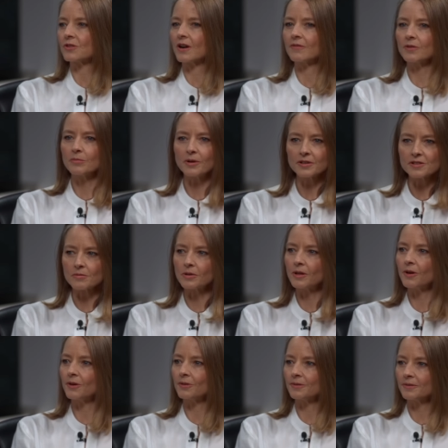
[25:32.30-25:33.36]
Driver, Bugsy yeah.
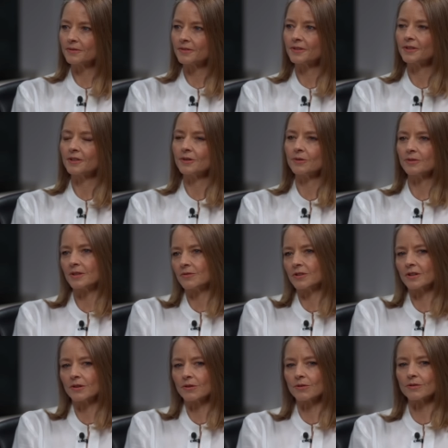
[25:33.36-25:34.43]
Malone. You know, even yeah.
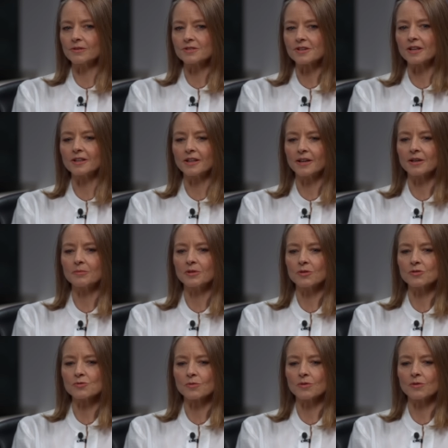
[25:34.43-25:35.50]
Little Girl Is Down the Land. I mean,
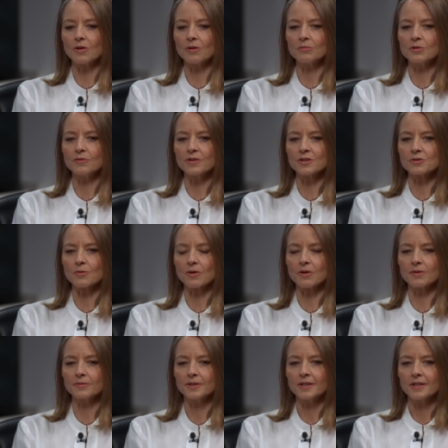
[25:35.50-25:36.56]
those were all movies
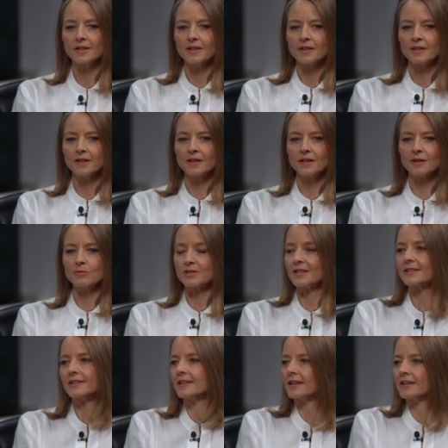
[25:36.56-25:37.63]
where uh, it was
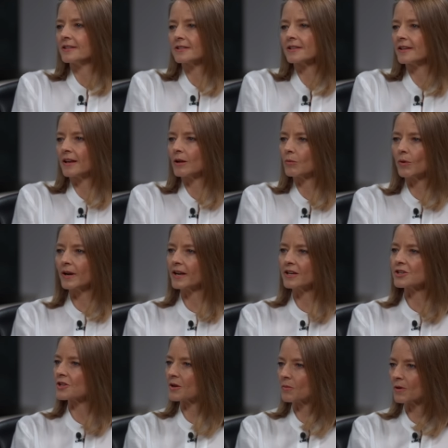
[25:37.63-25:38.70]
incidental what
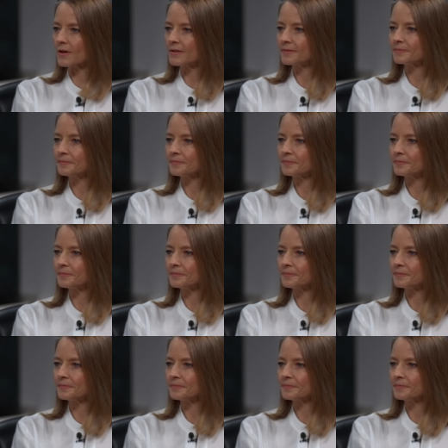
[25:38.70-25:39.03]
age they were